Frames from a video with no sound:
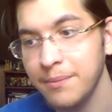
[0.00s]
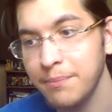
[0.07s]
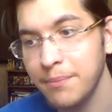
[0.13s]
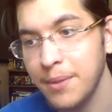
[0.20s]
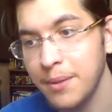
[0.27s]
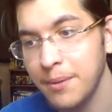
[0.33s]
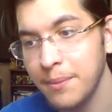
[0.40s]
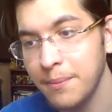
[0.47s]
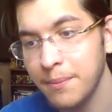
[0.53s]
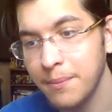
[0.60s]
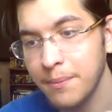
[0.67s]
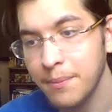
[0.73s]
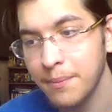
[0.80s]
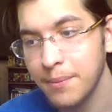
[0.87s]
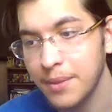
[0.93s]
You
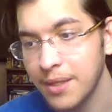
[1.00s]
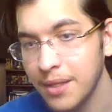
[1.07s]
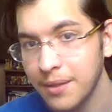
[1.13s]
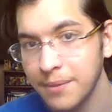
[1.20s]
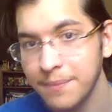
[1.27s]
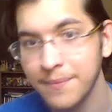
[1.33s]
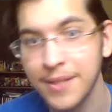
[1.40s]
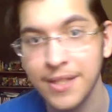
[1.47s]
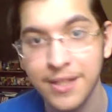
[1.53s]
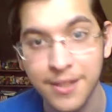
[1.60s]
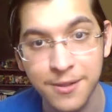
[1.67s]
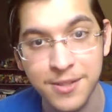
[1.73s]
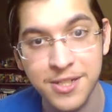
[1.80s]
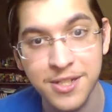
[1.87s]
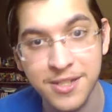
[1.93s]
know,
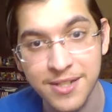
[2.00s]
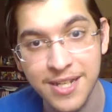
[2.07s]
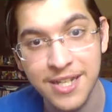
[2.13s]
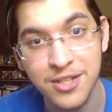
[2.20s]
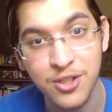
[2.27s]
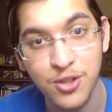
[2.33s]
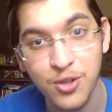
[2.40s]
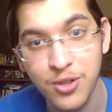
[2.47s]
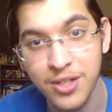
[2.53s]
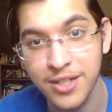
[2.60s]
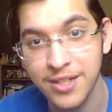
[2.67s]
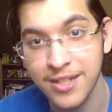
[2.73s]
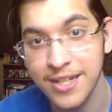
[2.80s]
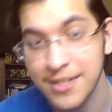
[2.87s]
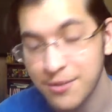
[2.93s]
it's just, it's good.
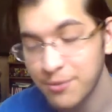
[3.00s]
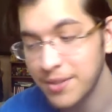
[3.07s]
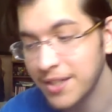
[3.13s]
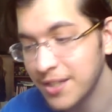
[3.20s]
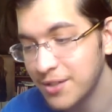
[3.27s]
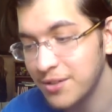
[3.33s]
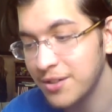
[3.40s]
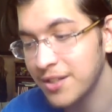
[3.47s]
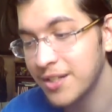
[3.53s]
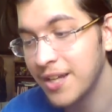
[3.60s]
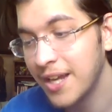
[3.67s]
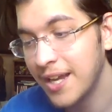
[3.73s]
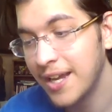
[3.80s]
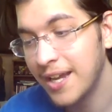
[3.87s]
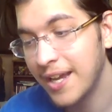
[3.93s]
It's really good.
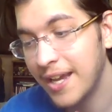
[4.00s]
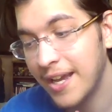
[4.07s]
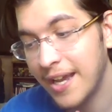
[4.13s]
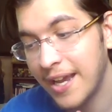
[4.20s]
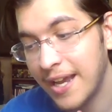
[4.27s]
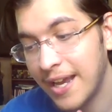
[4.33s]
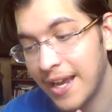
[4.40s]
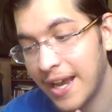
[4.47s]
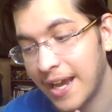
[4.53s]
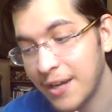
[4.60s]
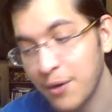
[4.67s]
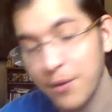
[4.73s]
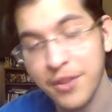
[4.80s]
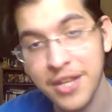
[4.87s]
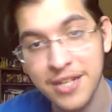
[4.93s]
I
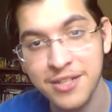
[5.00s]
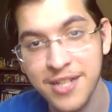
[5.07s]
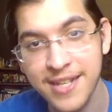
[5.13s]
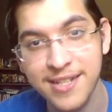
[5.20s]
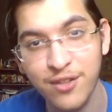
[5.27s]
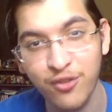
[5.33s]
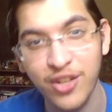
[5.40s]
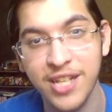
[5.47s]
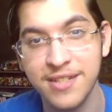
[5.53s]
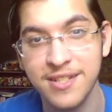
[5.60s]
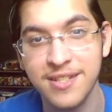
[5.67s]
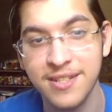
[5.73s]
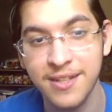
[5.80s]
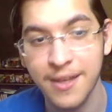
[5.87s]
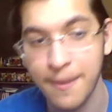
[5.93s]
don't think jazz
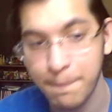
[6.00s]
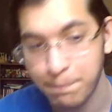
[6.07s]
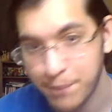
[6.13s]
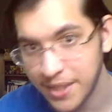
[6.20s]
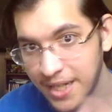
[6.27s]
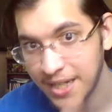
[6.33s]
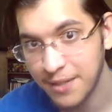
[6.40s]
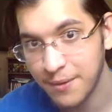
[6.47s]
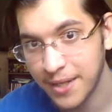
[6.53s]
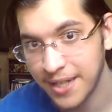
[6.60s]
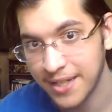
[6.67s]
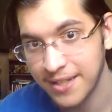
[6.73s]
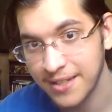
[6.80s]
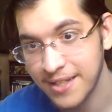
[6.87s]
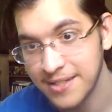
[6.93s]
fits. But
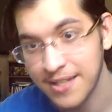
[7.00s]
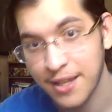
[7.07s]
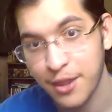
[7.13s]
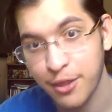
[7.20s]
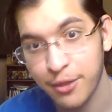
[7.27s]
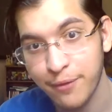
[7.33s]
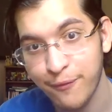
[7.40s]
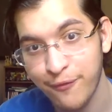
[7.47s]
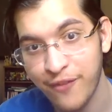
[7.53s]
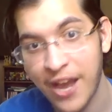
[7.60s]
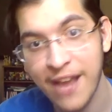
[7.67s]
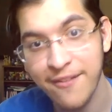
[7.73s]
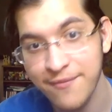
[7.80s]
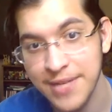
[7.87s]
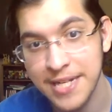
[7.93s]
anyway, that's like
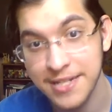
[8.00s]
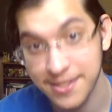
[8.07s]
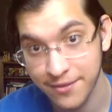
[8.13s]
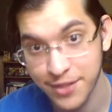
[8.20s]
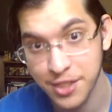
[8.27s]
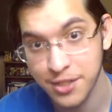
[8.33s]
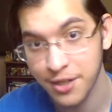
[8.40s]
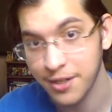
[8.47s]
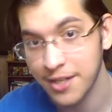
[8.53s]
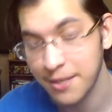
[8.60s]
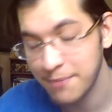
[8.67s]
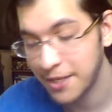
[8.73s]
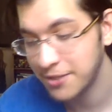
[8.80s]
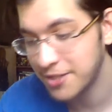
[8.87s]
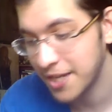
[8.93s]
5 minutes of just talking
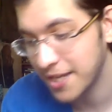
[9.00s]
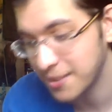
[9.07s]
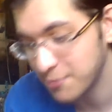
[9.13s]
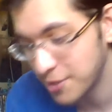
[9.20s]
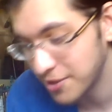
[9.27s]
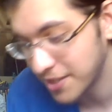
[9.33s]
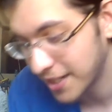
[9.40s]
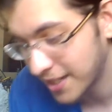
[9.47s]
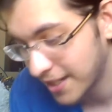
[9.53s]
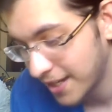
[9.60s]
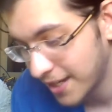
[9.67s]
about jazz music.